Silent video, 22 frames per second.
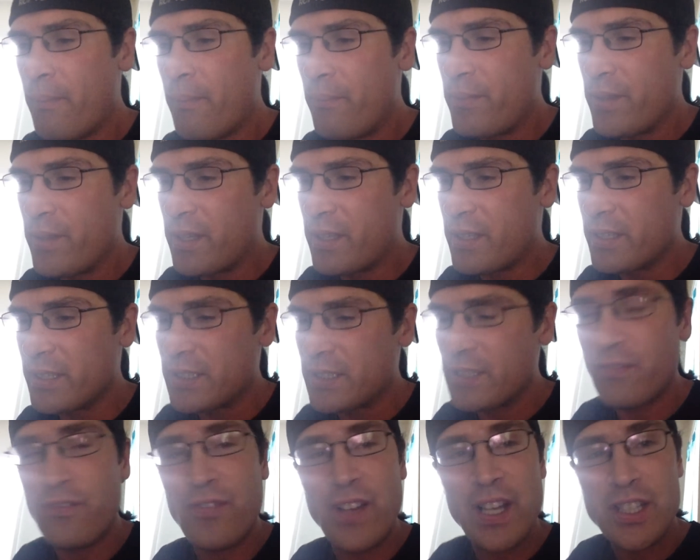because
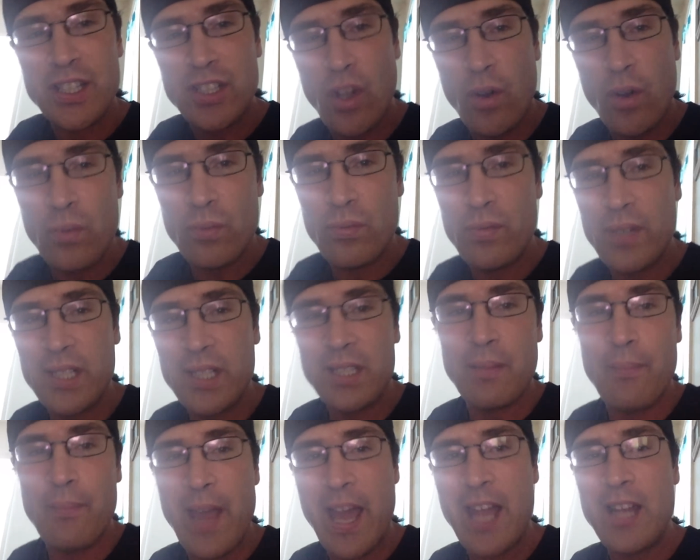if I don't read
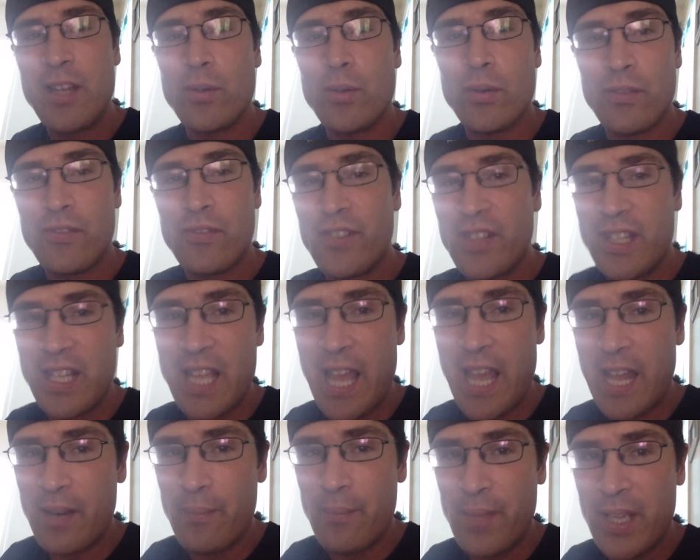the manual for the
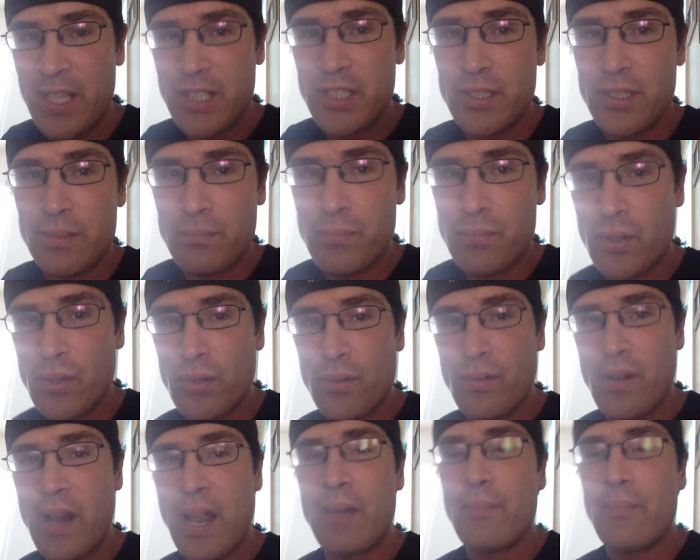animation
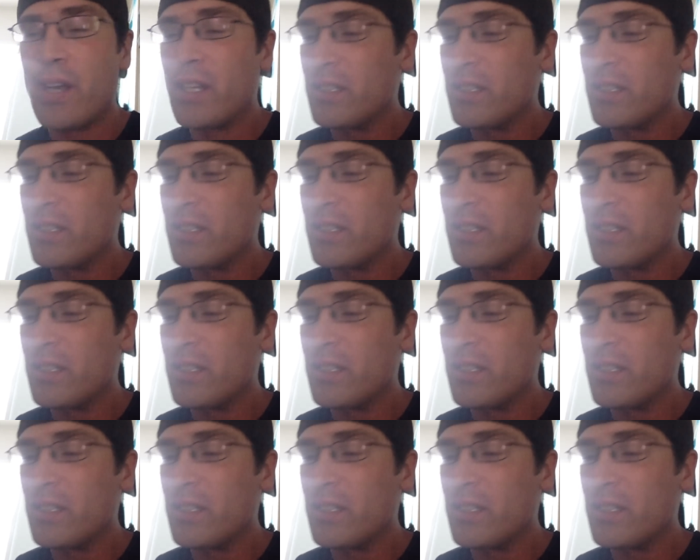program,